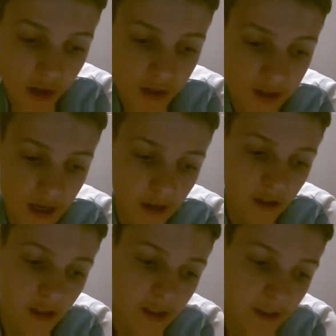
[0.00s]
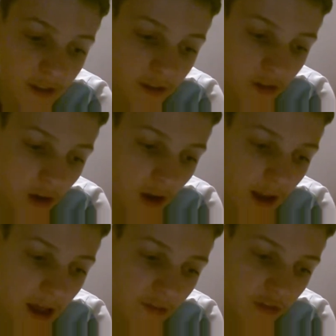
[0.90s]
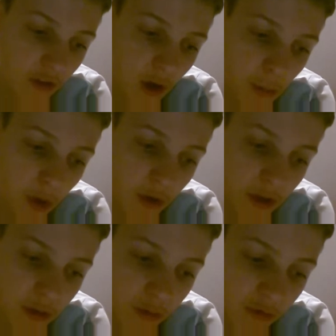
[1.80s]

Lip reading: Secondly, I haven't uploaded